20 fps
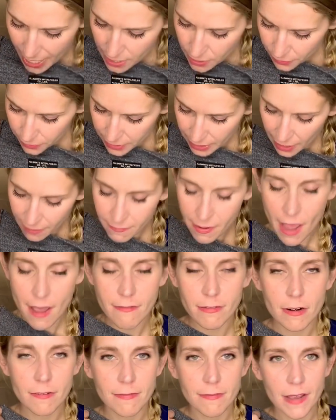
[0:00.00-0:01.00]
I don't think I've
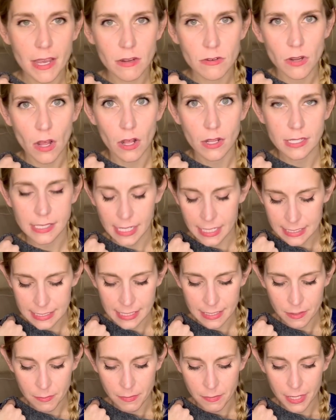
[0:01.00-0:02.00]
ever found All
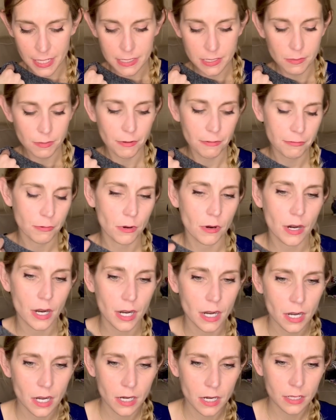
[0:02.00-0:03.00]
Saints at the bins
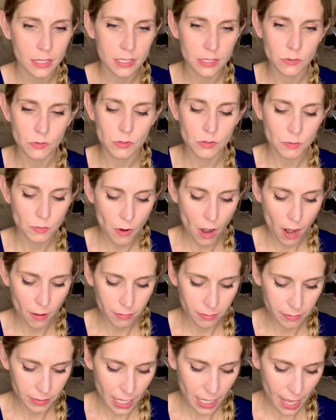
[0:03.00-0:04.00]
before. This was
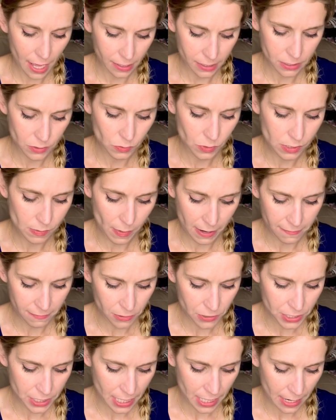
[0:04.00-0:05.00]
probably, yeah, this was my
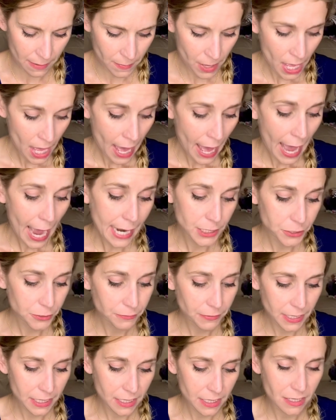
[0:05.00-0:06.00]
first time. I
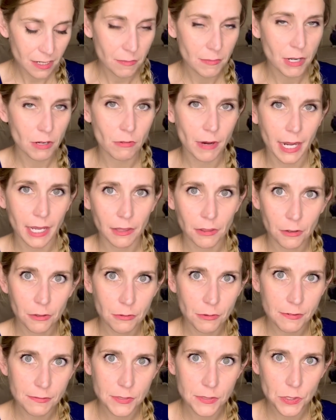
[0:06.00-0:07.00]
do find it at my regular
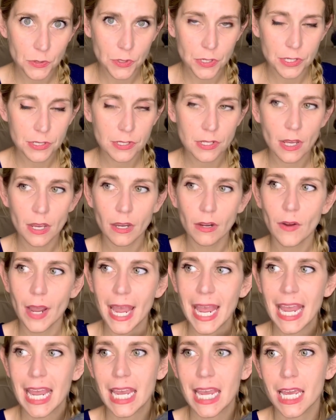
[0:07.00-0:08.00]
thrift stores though,
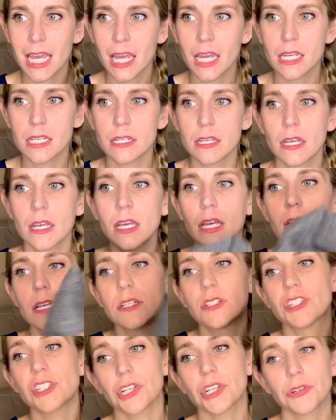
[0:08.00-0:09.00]
and
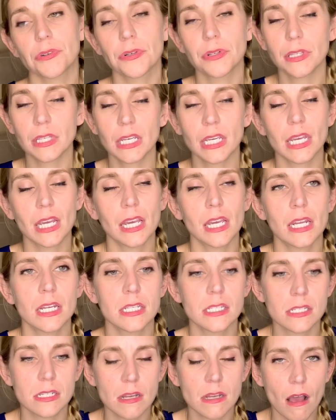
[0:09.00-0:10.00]
generally it
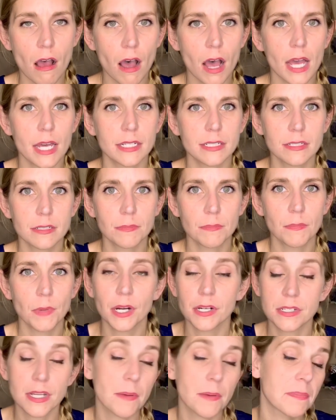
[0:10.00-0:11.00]
is not
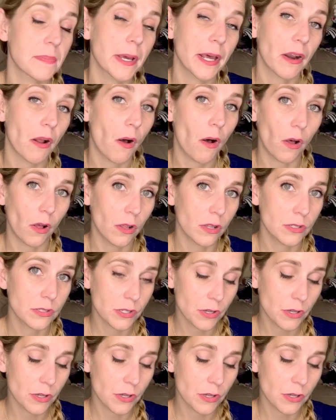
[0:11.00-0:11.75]
marked up at all.